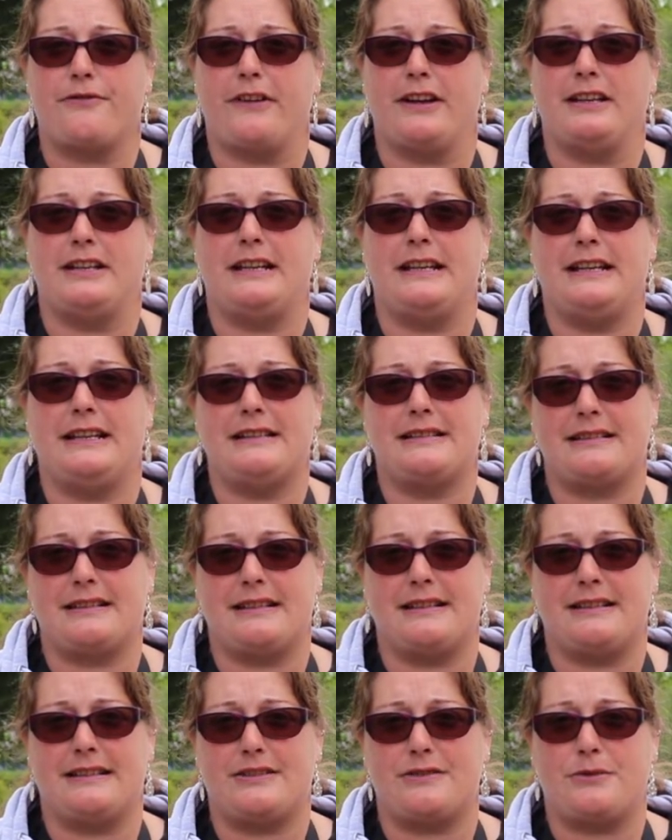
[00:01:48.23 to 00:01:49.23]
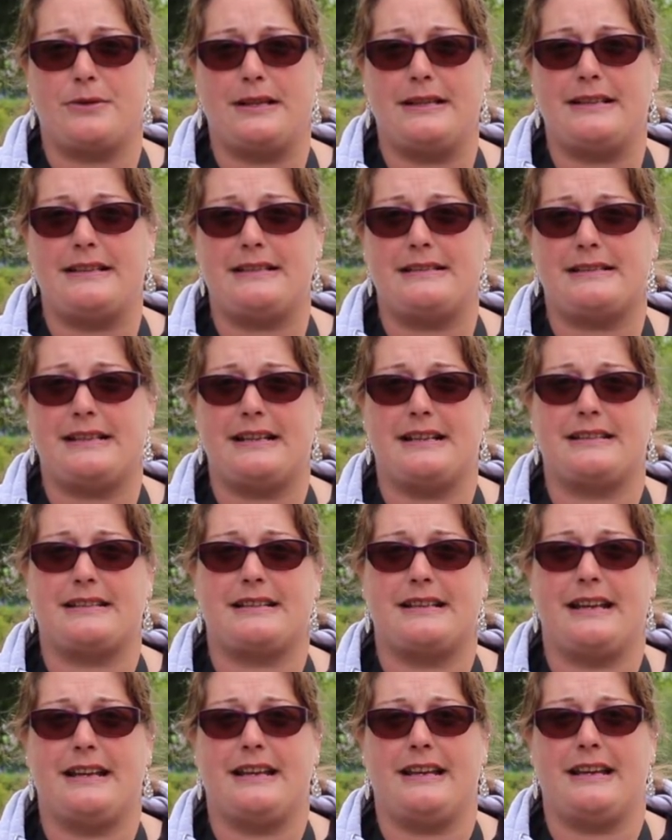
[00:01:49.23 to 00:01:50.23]
friendly since
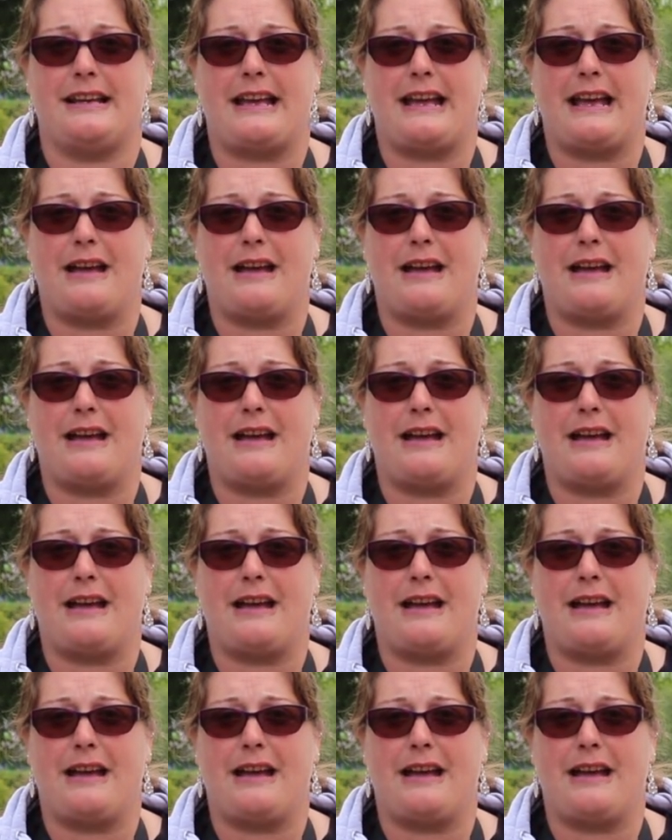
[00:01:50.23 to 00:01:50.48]
2016